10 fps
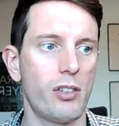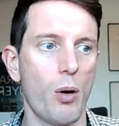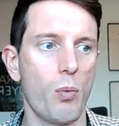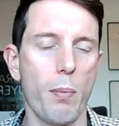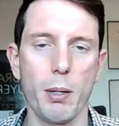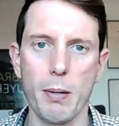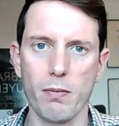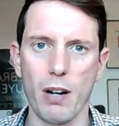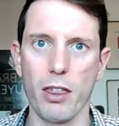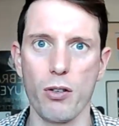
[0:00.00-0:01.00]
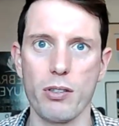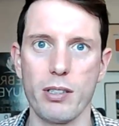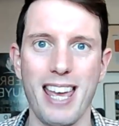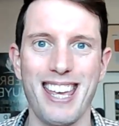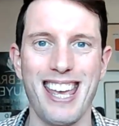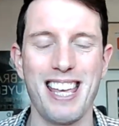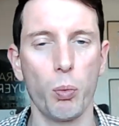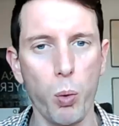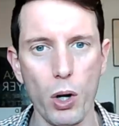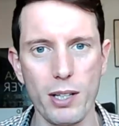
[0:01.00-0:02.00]
So what we're going to be running through today
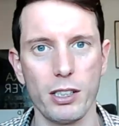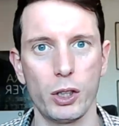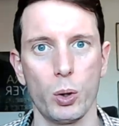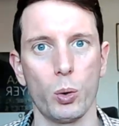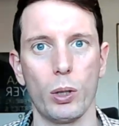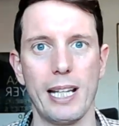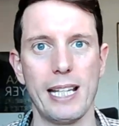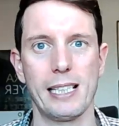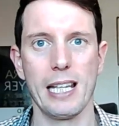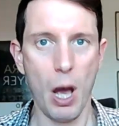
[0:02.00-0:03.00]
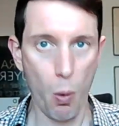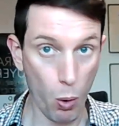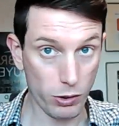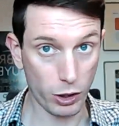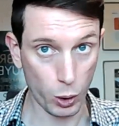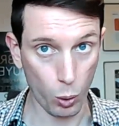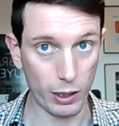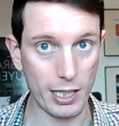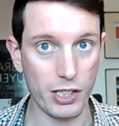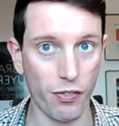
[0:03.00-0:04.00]
is what is a short lease, what is a
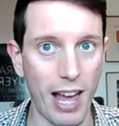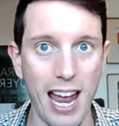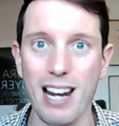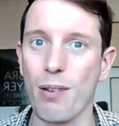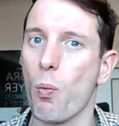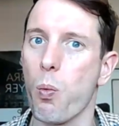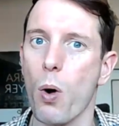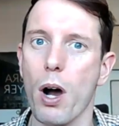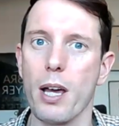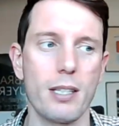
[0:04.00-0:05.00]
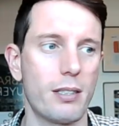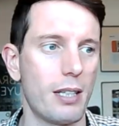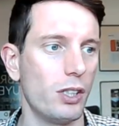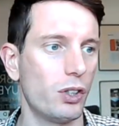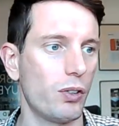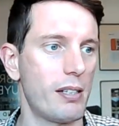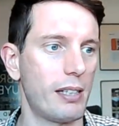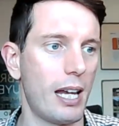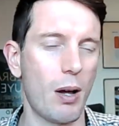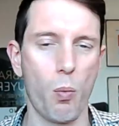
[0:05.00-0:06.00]
short lease flat, why it's
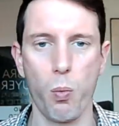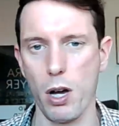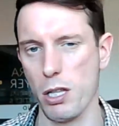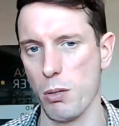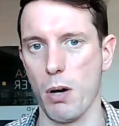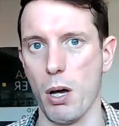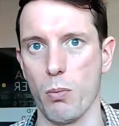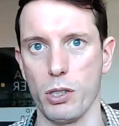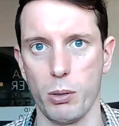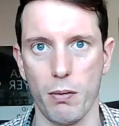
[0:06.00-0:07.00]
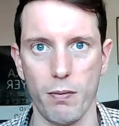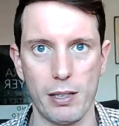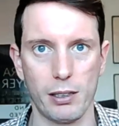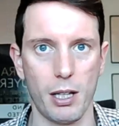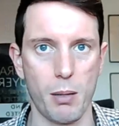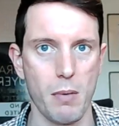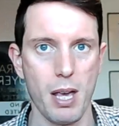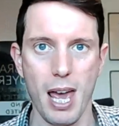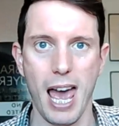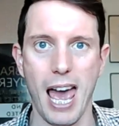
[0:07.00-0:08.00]
interesting, why you might want to invest in them,
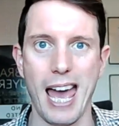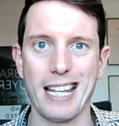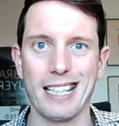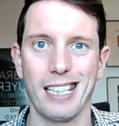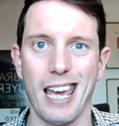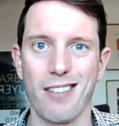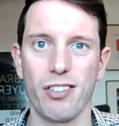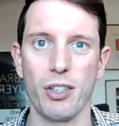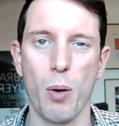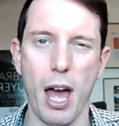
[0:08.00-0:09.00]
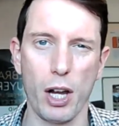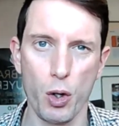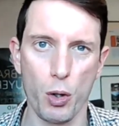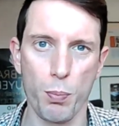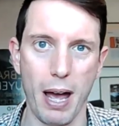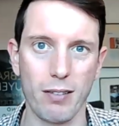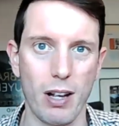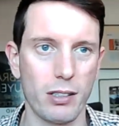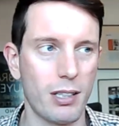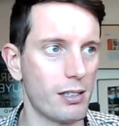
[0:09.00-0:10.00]
and give you a good
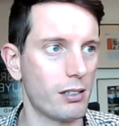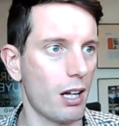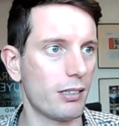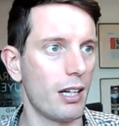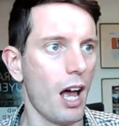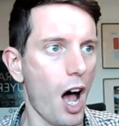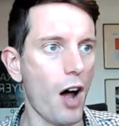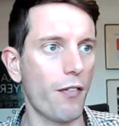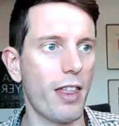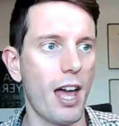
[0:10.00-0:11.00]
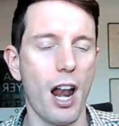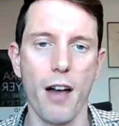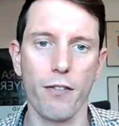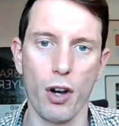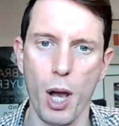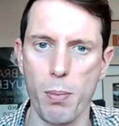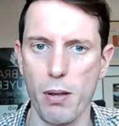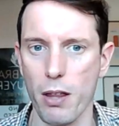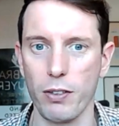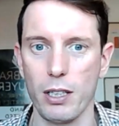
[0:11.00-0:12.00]
background to get started. After that, I've got a
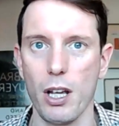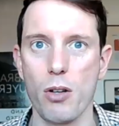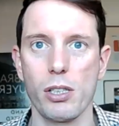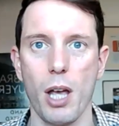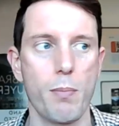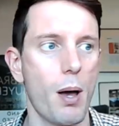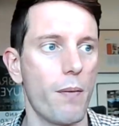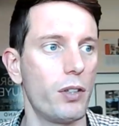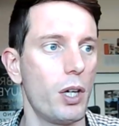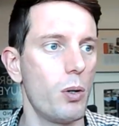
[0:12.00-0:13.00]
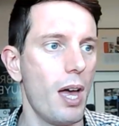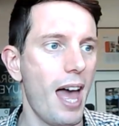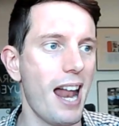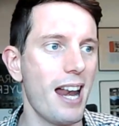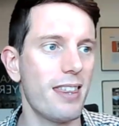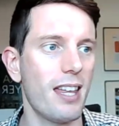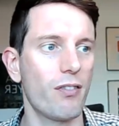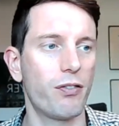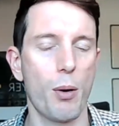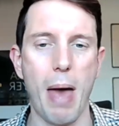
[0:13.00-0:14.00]
couple of other videos coming up for you,
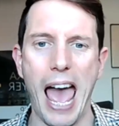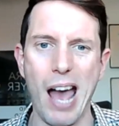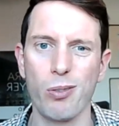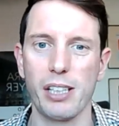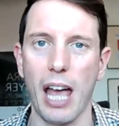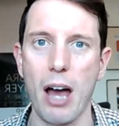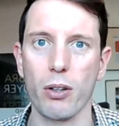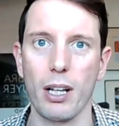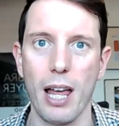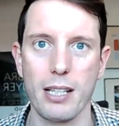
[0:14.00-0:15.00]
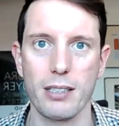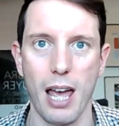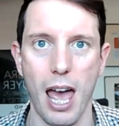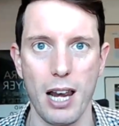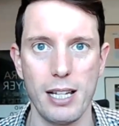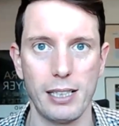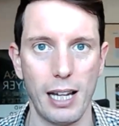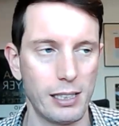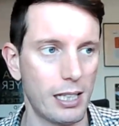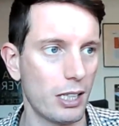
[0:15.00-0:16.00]
anything from how to calculate a
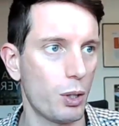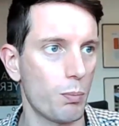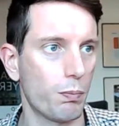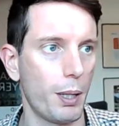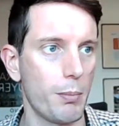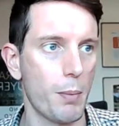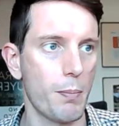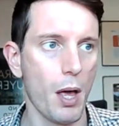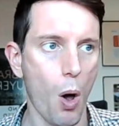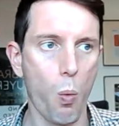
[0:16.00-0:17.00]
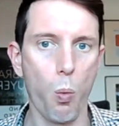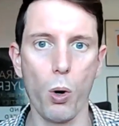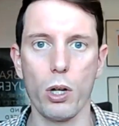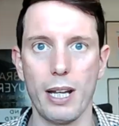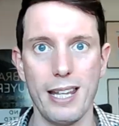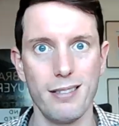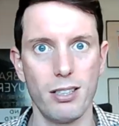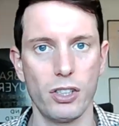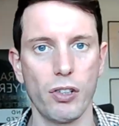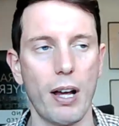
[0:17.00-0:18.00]
lease extension premium, what
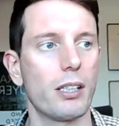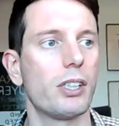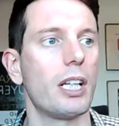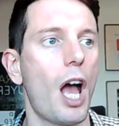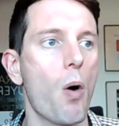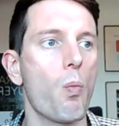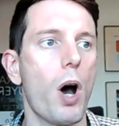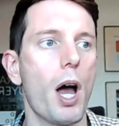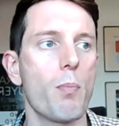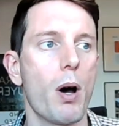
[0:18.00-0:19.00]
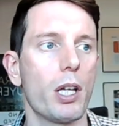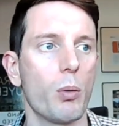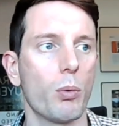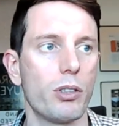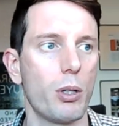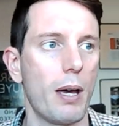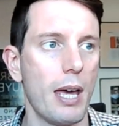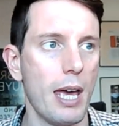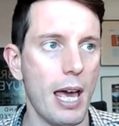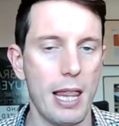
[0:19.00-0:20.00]
is the strategy and why might you want to do
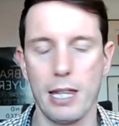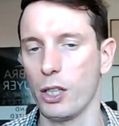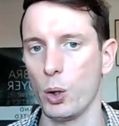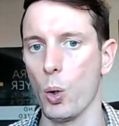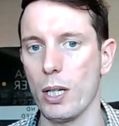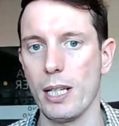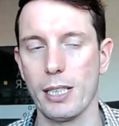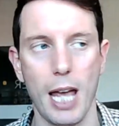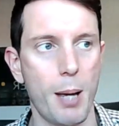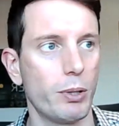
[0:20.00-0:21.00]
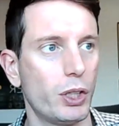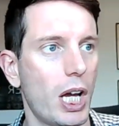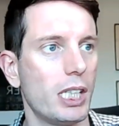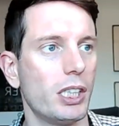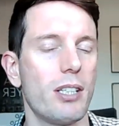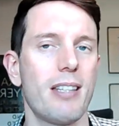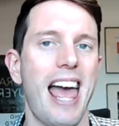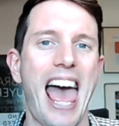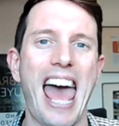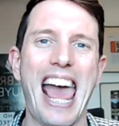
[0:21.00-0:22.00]
it, the short lease game changes,
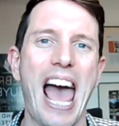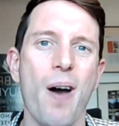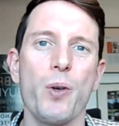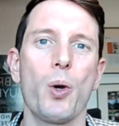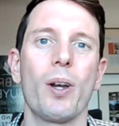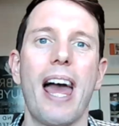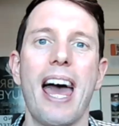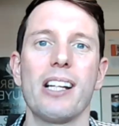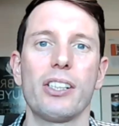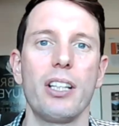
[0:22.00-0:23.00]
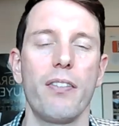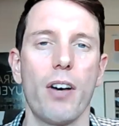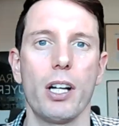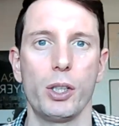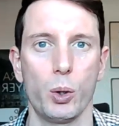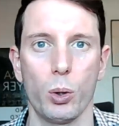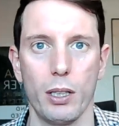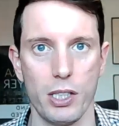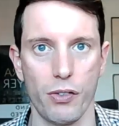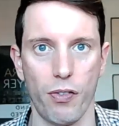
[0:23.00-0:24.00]
and how you can actually find
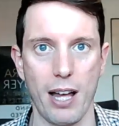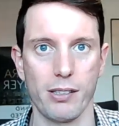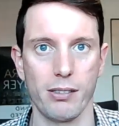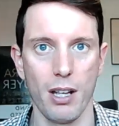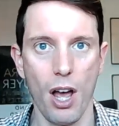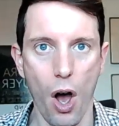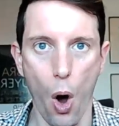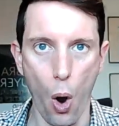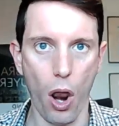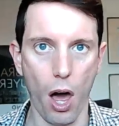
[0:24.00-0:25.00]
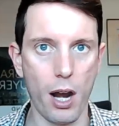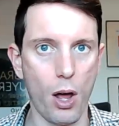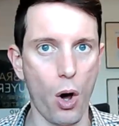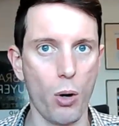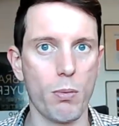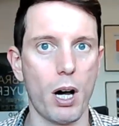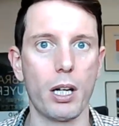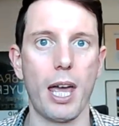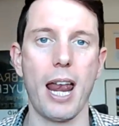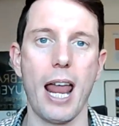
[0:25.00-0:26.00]
short lease flats online, on
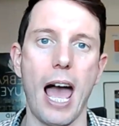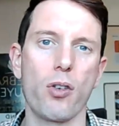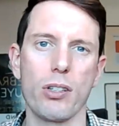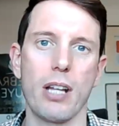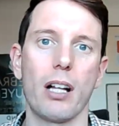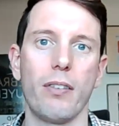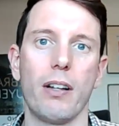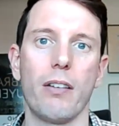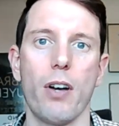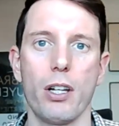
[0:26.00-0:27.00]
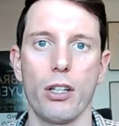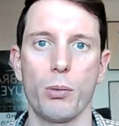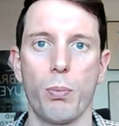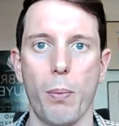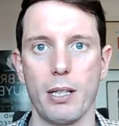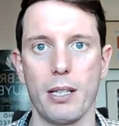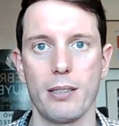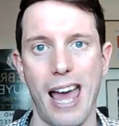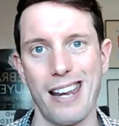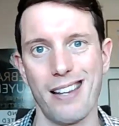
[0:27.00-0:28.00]
market, and how you can delve in, find those
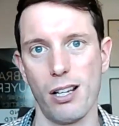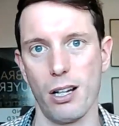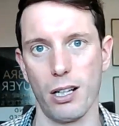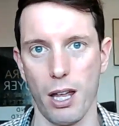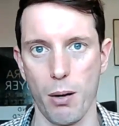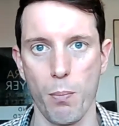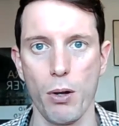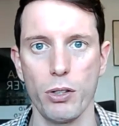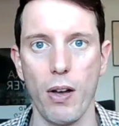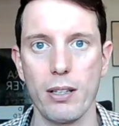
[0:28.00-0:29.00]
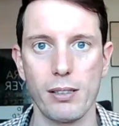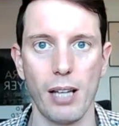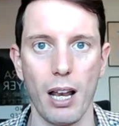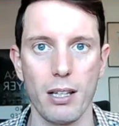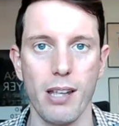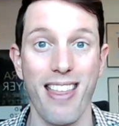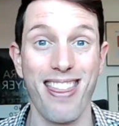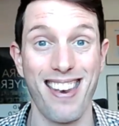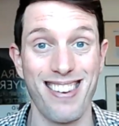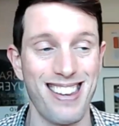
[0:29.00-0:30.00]
properties and target motivated sellers
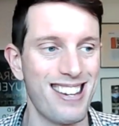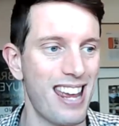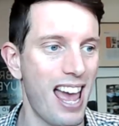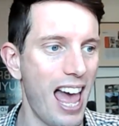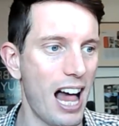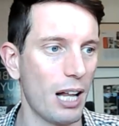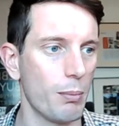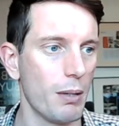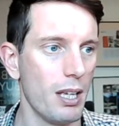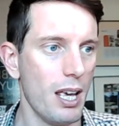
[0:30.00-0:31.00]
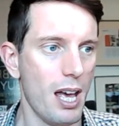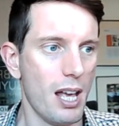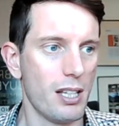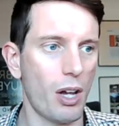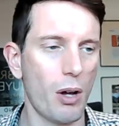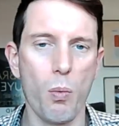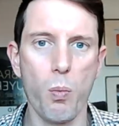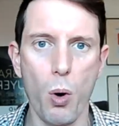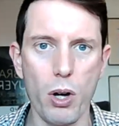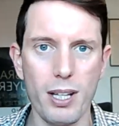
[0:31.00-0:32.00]
that need help. So
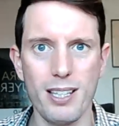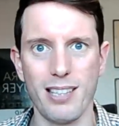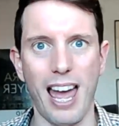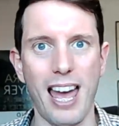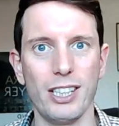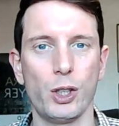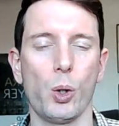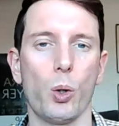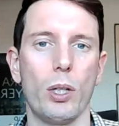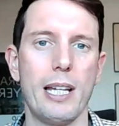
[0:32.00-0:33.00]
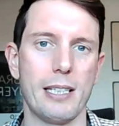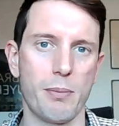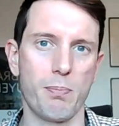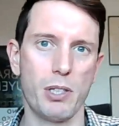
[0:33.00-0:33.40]
what is a short lease?